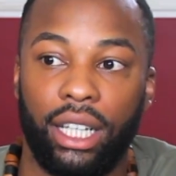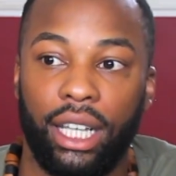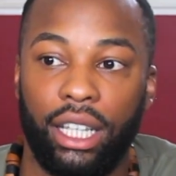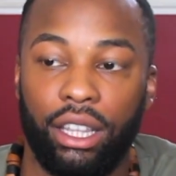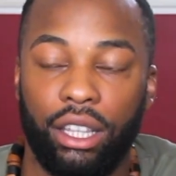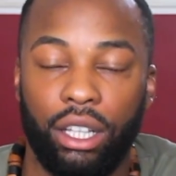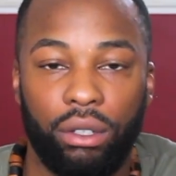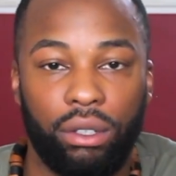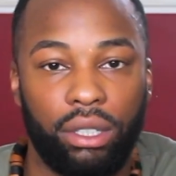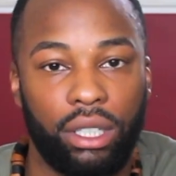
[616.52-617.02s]

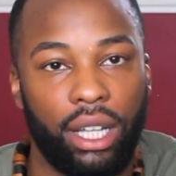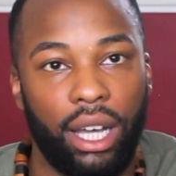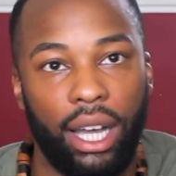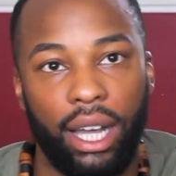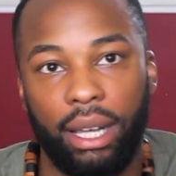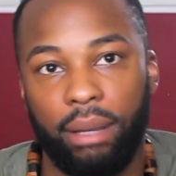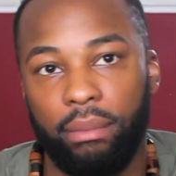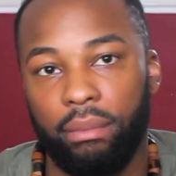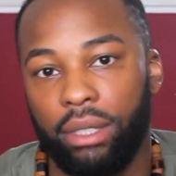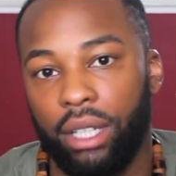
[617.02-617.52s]
in those
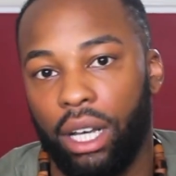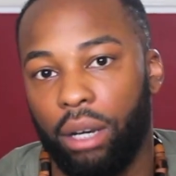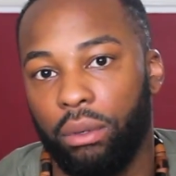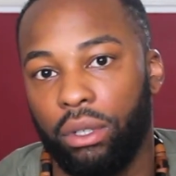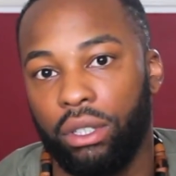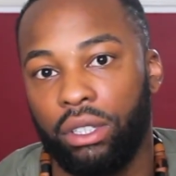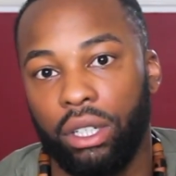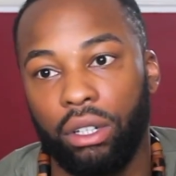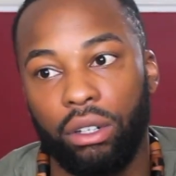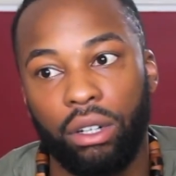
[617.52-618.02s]
times, I
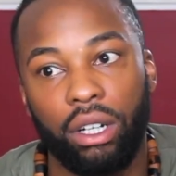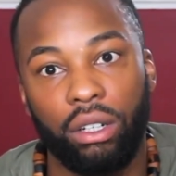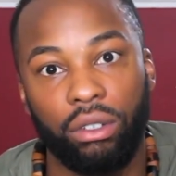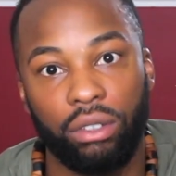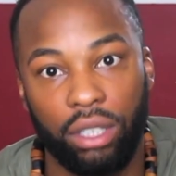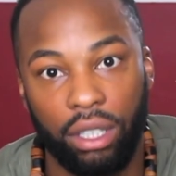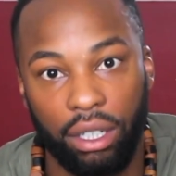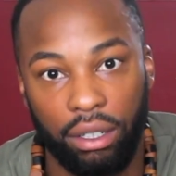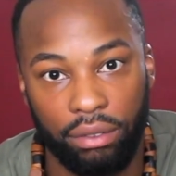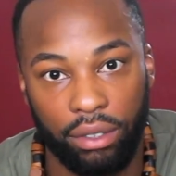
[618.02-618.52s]
was so
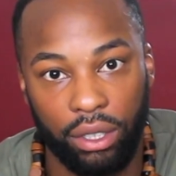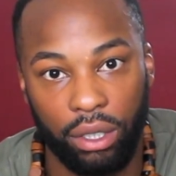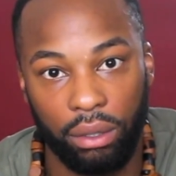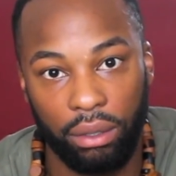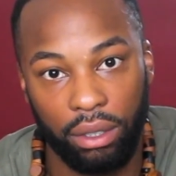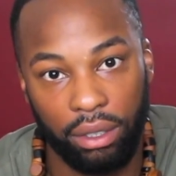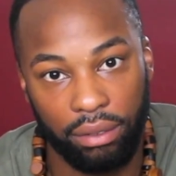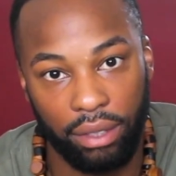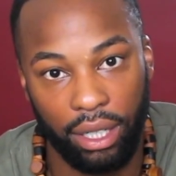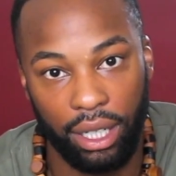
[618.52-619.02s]
closed off to
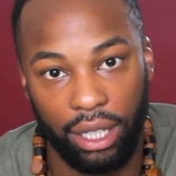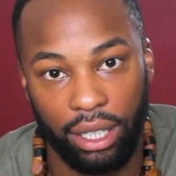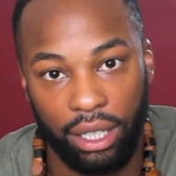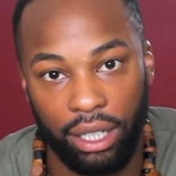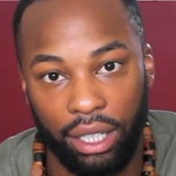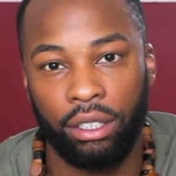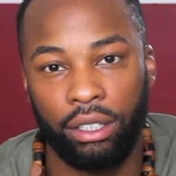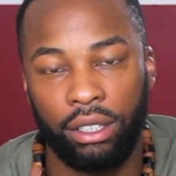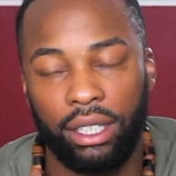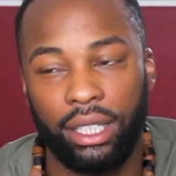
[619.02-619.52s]
all of that.
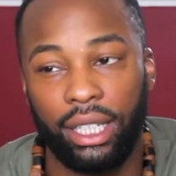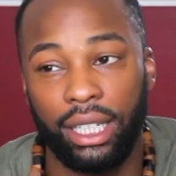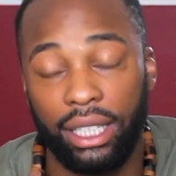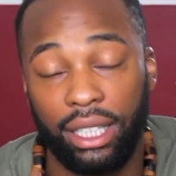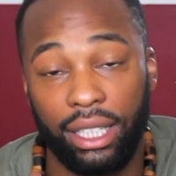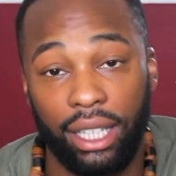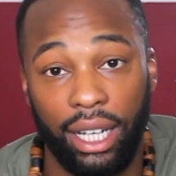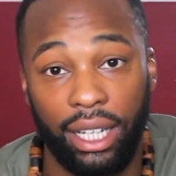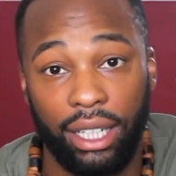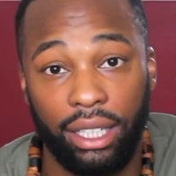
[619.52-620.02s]

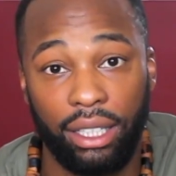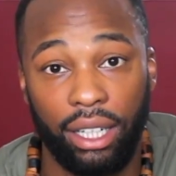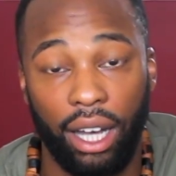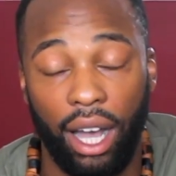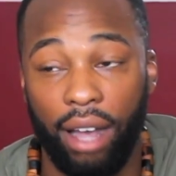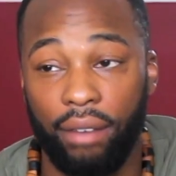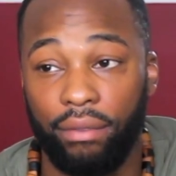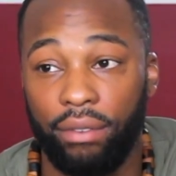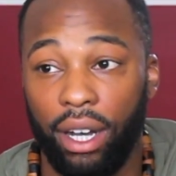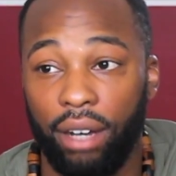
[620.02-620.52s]
Since then,
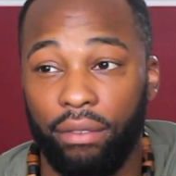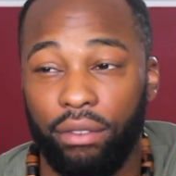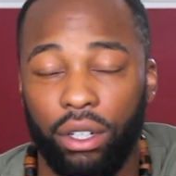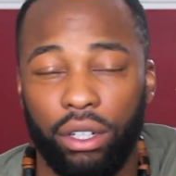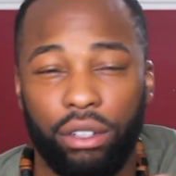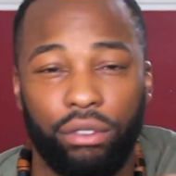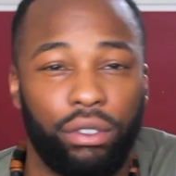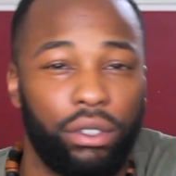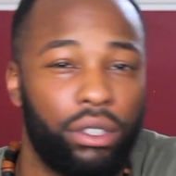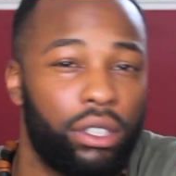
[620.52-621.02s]
I've
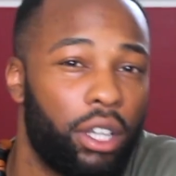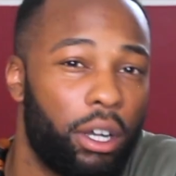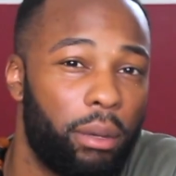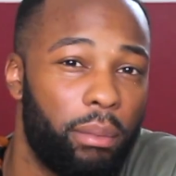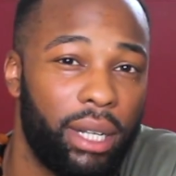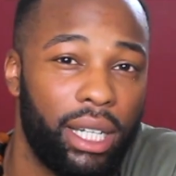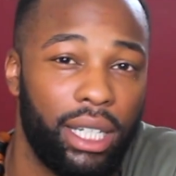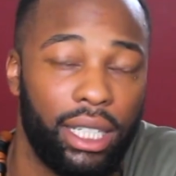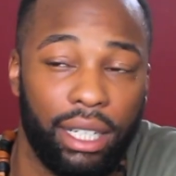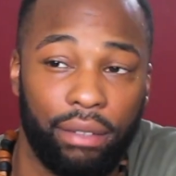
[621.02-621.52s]
gone through so
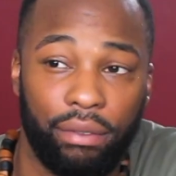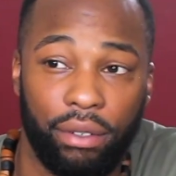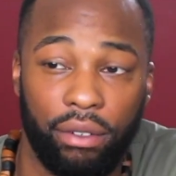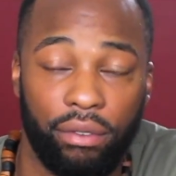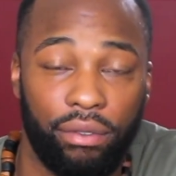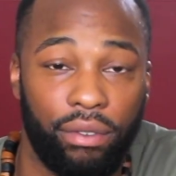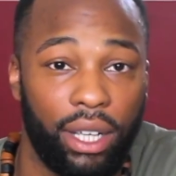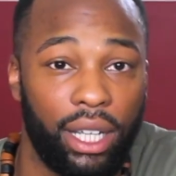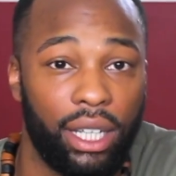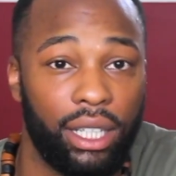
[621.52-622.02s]
many
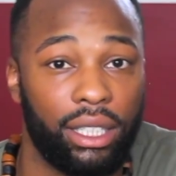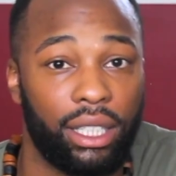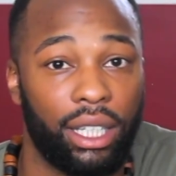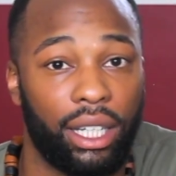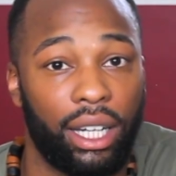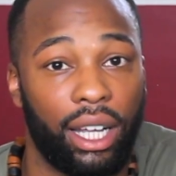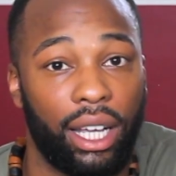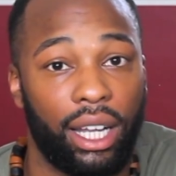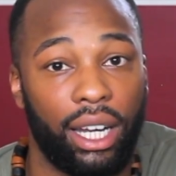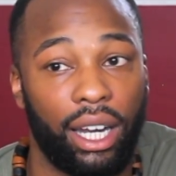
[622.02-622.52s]
different things,
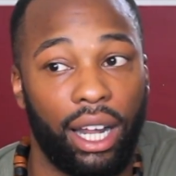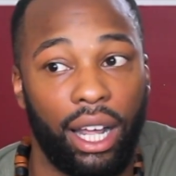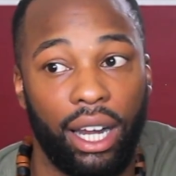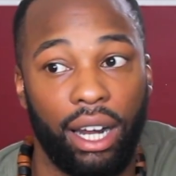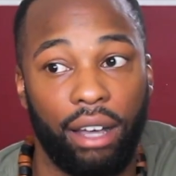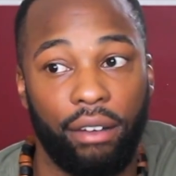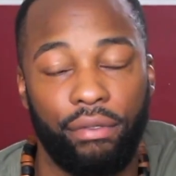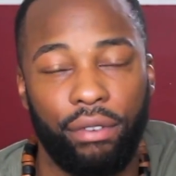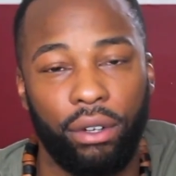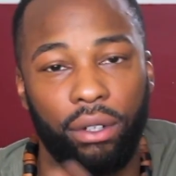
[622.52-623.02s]

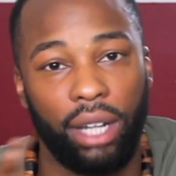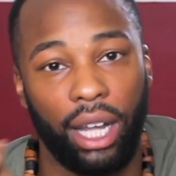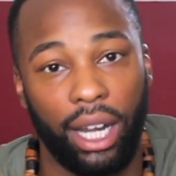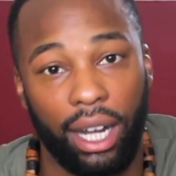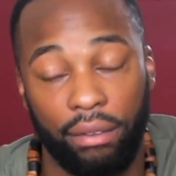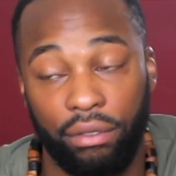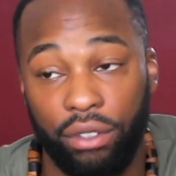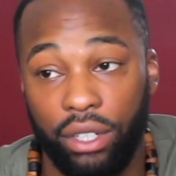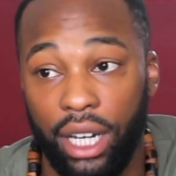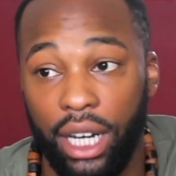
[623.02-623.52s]
and I feel like
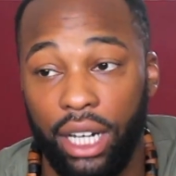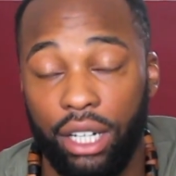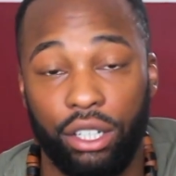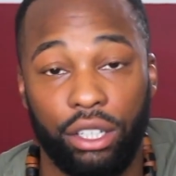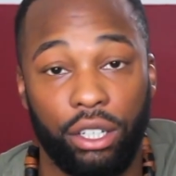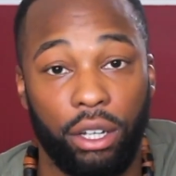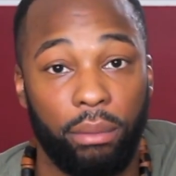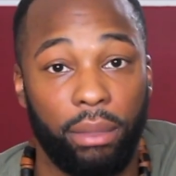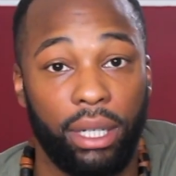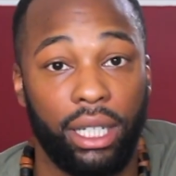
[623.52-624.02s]
I've changed
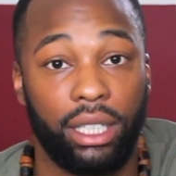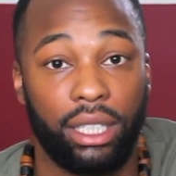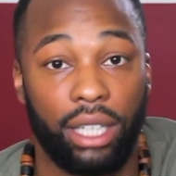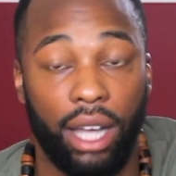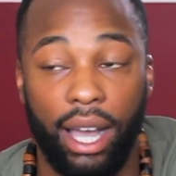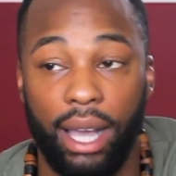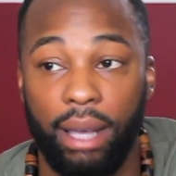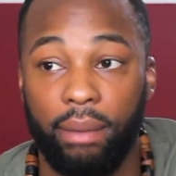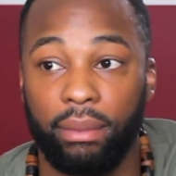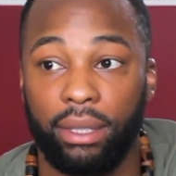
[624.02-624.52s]
so many
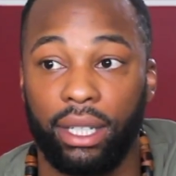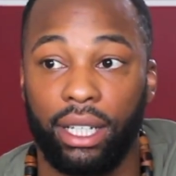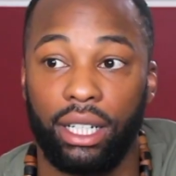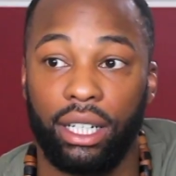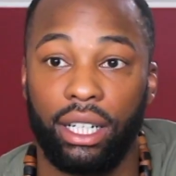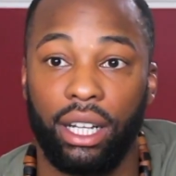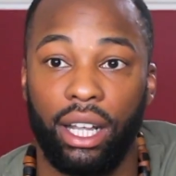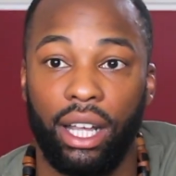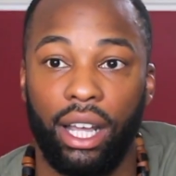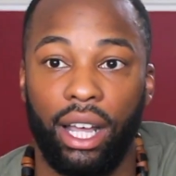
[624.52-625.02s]
times,
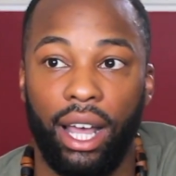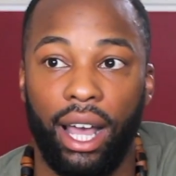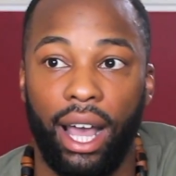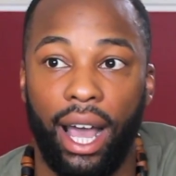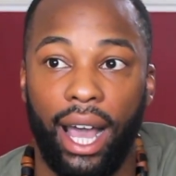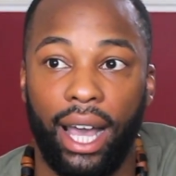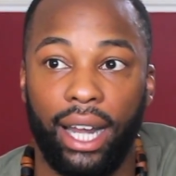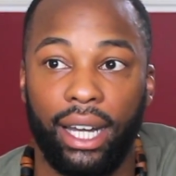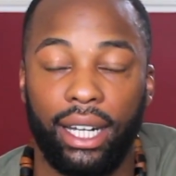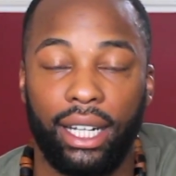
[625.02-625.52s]
and
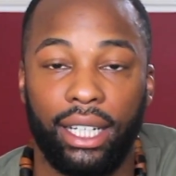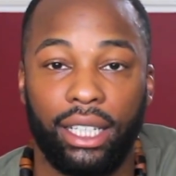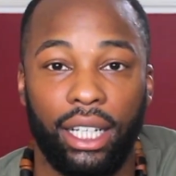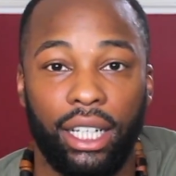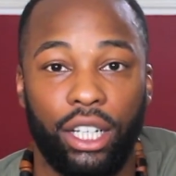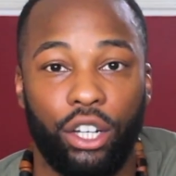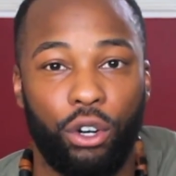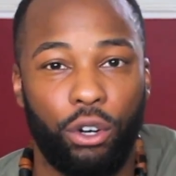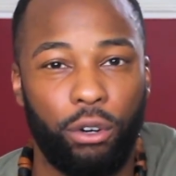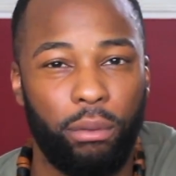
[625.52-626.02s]

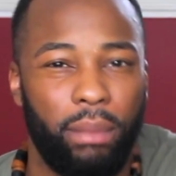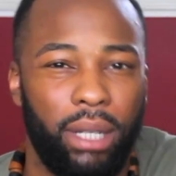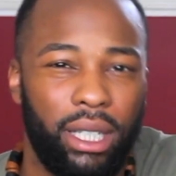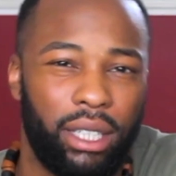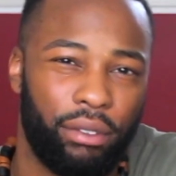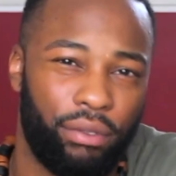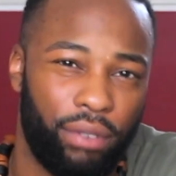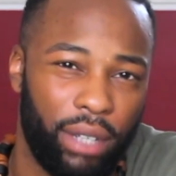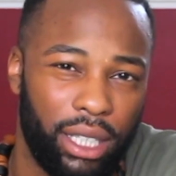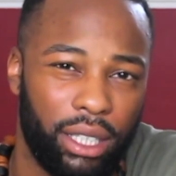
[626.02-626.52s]
it caused me
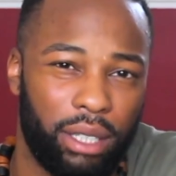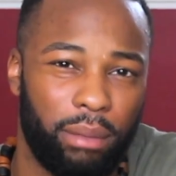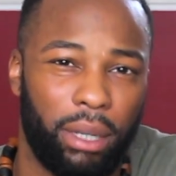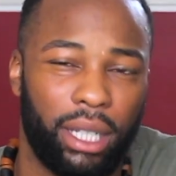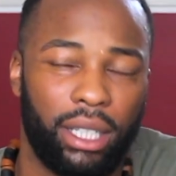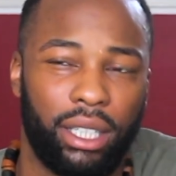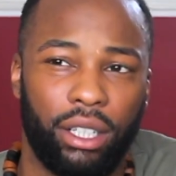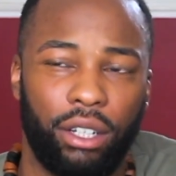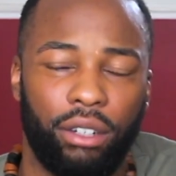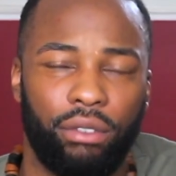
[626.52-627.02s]
to think to
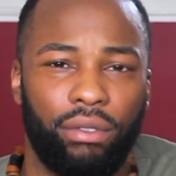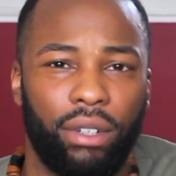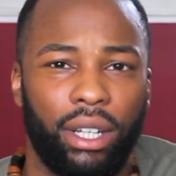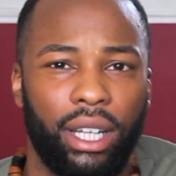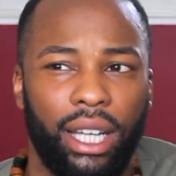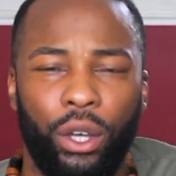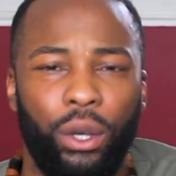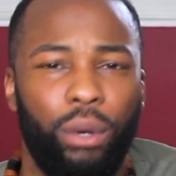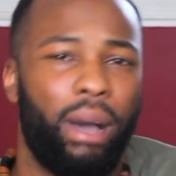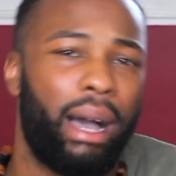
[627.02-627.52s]
myself,
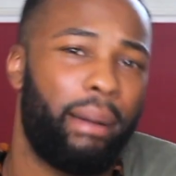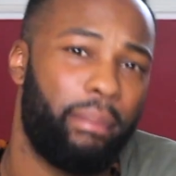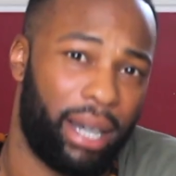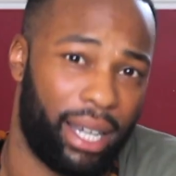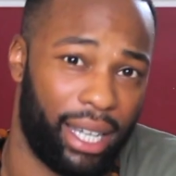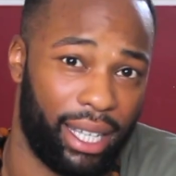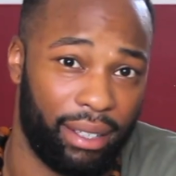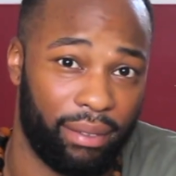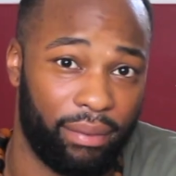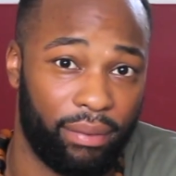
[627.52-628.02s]
who am
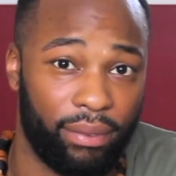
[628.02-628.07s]
I?